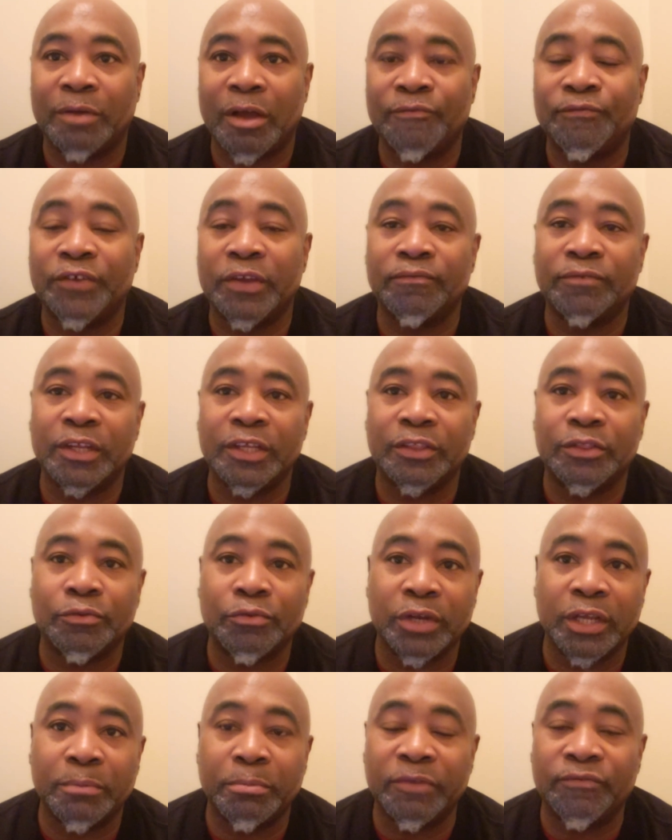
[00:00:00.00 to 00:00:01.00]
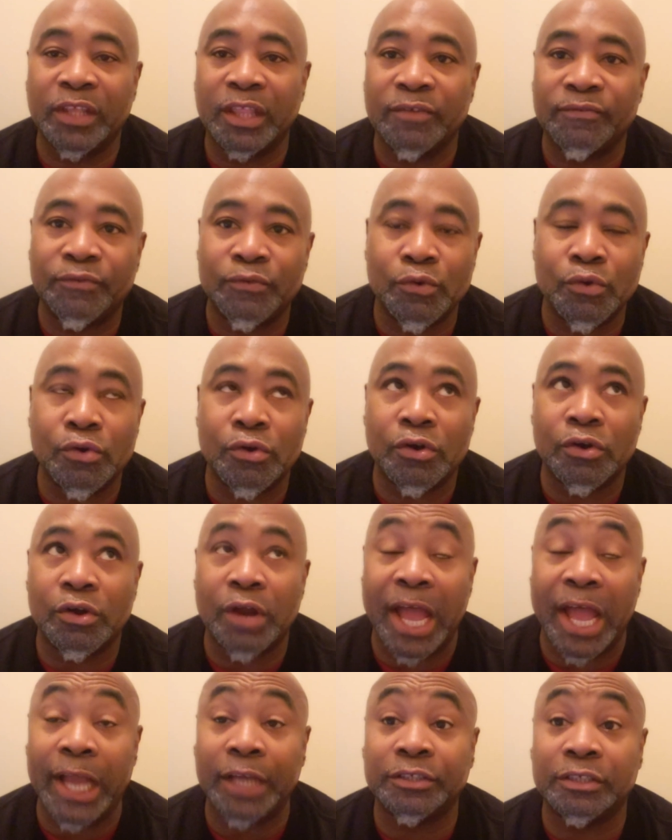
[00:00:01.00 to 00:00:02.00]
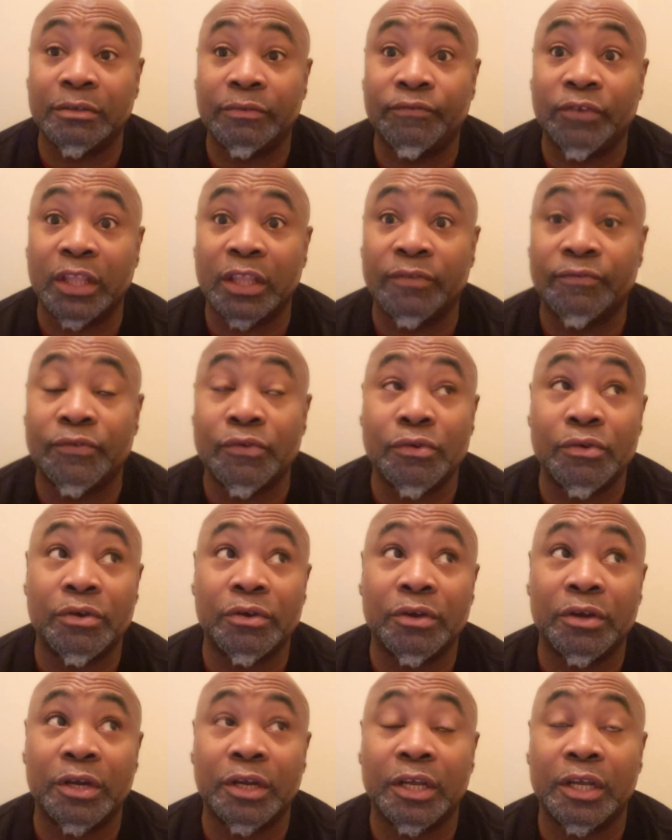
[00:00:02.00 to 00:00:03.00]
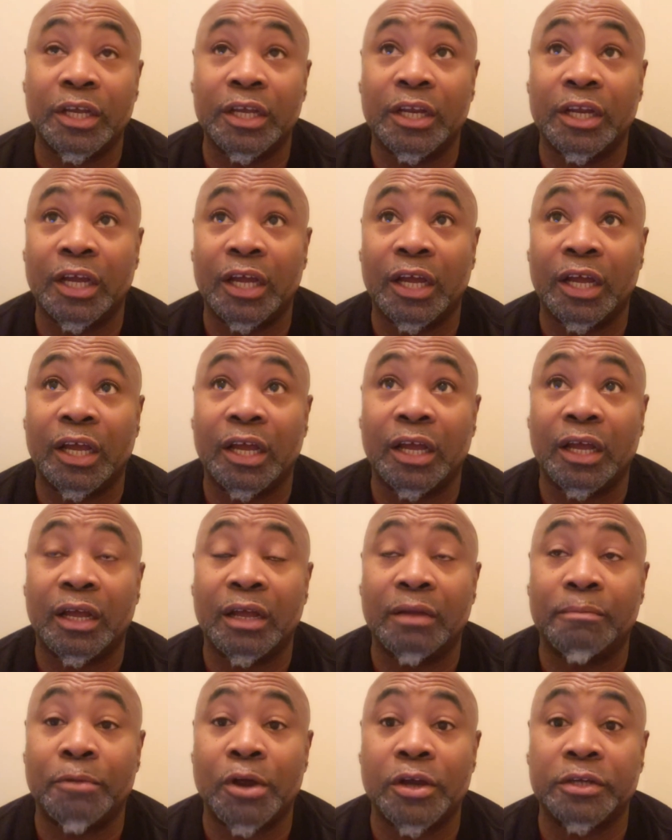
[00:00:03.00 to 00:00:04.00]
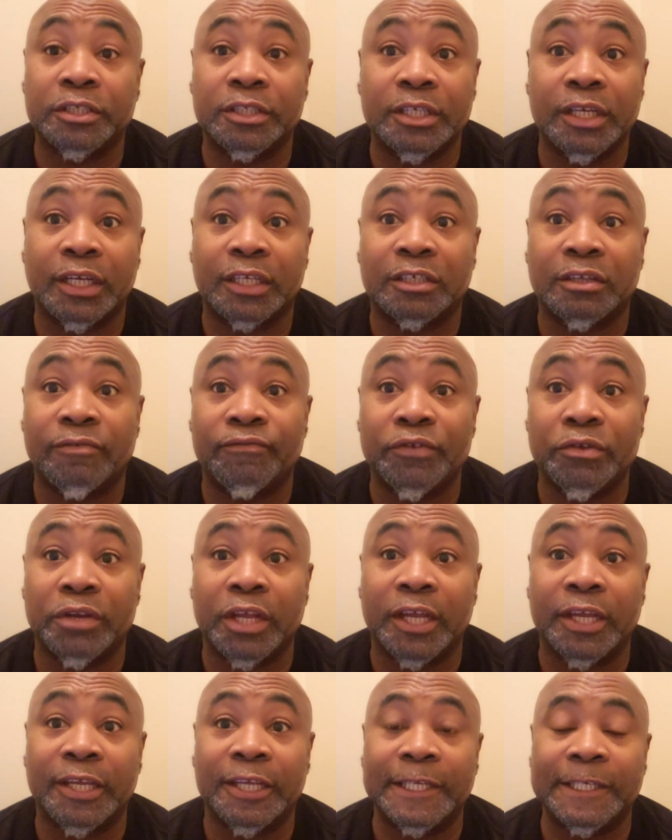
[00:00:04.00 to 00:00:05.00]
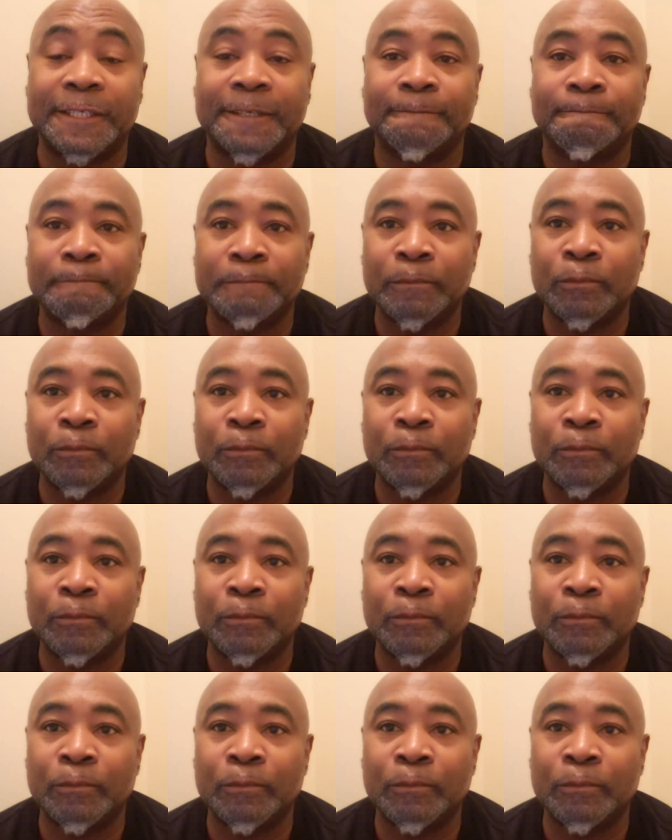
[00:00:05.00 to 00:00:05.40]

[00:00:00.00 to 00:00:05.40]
53, be 54, actually 54 in March 6th, in a few days,